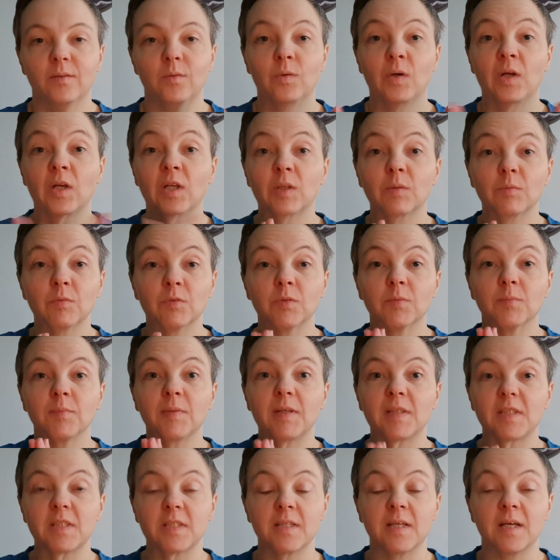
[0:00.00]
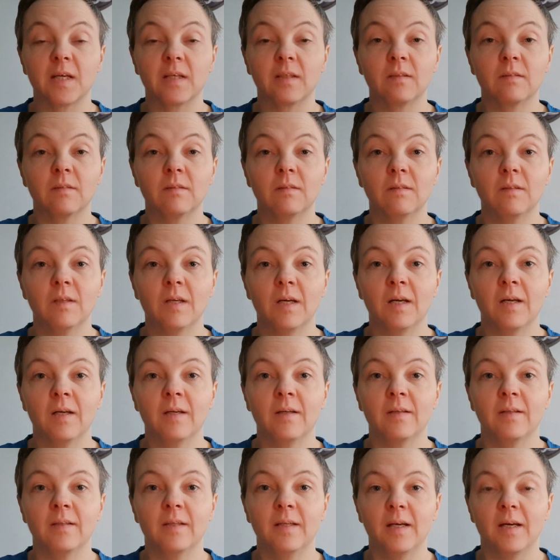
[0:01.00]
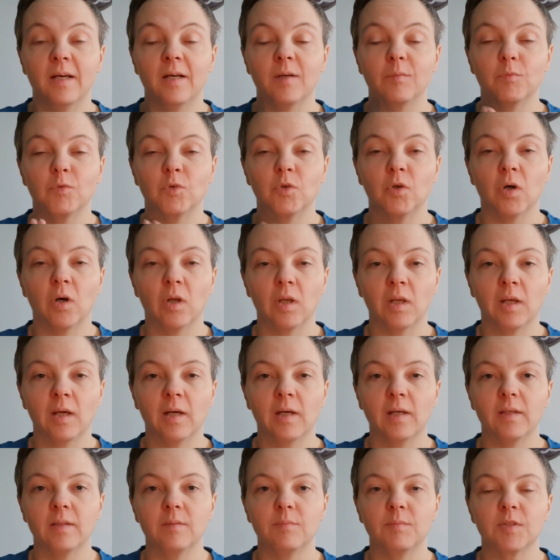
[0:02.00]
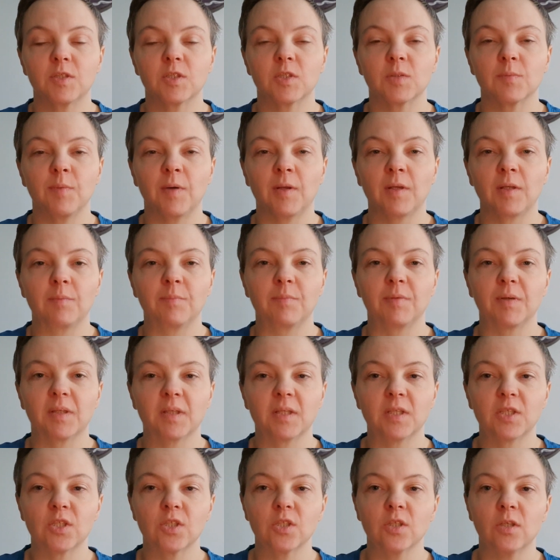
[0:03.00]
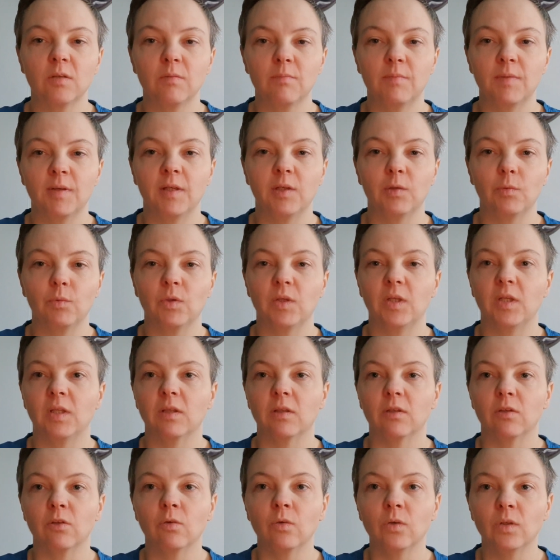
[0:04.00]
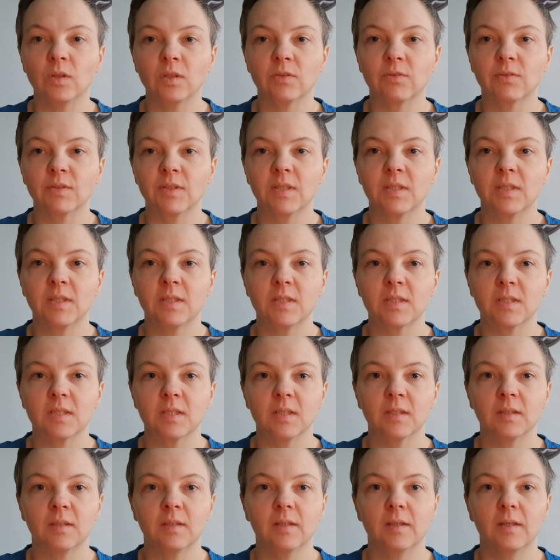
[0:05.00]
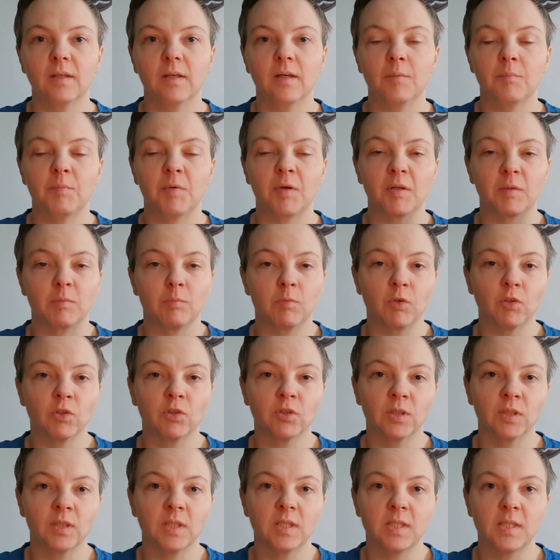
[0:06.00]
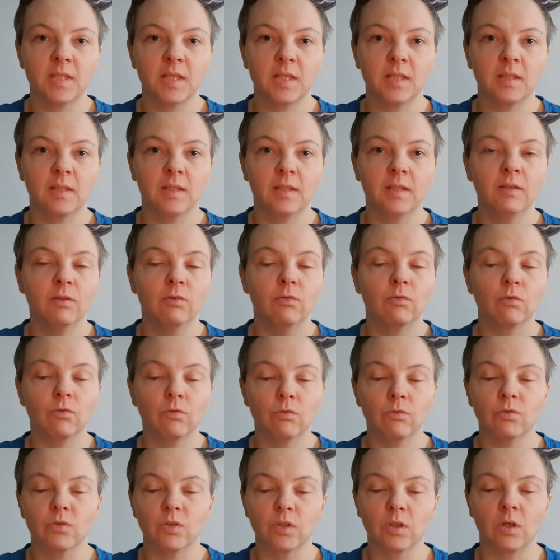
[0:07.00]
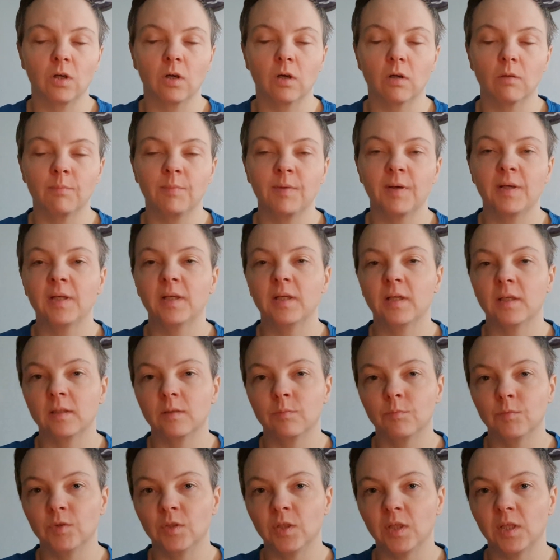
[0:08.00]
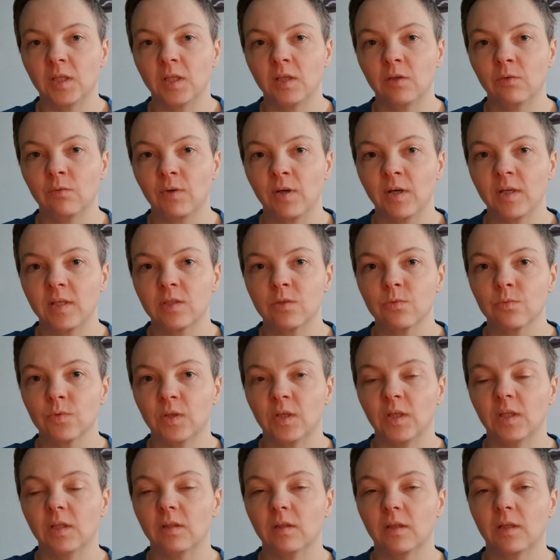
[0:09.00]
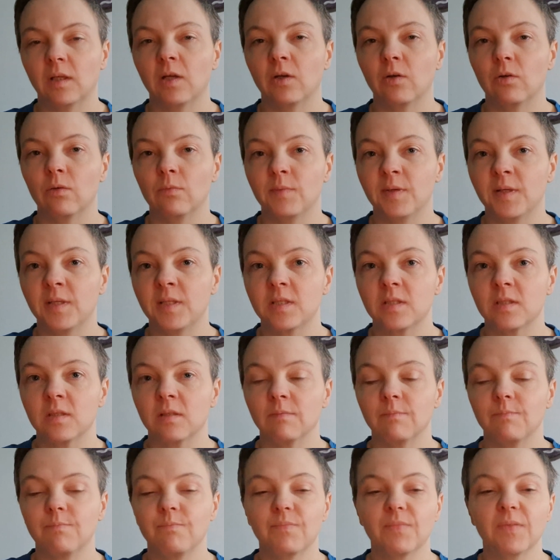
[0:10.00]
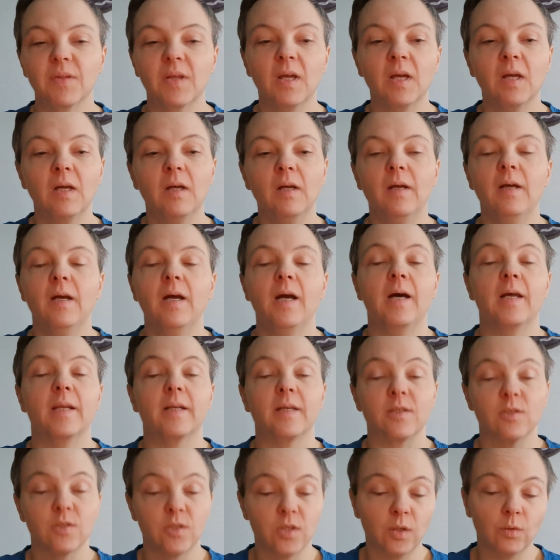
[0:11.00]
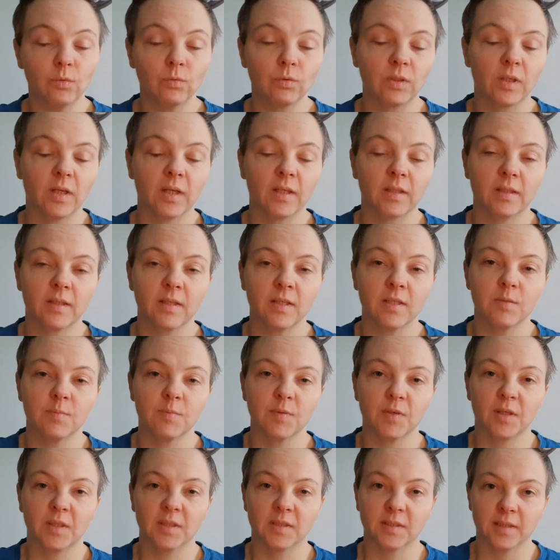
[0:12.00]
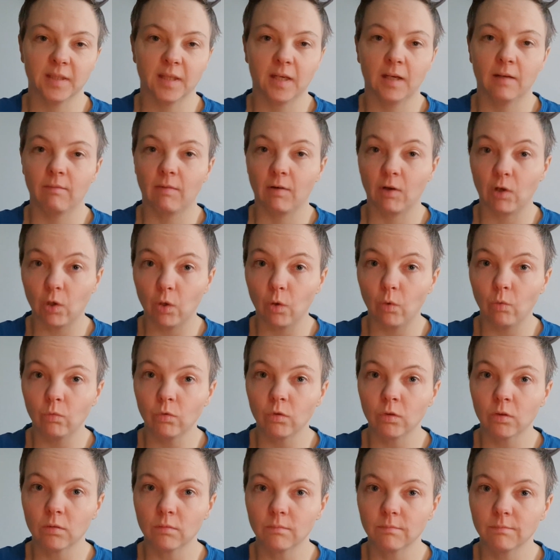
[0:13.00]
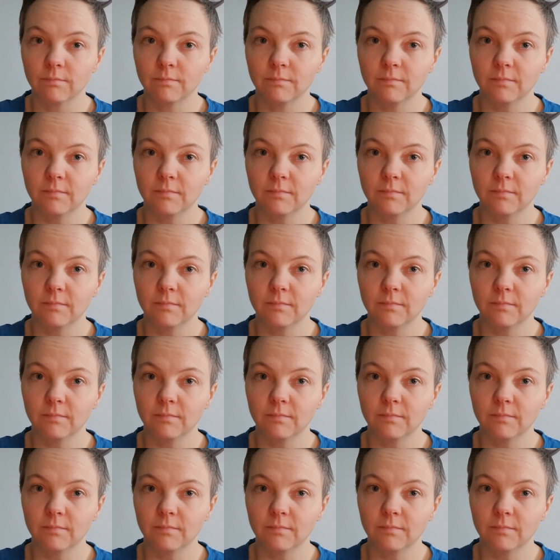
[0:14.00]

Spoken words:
Welcome to my channel. I am Koala. I am a shamanic practitioner, mainly within the Nordic tradition, but I'm also initiated into Nustakarpa and the Munaki rites within the Kero medicine. And I sound like this because I have a cold.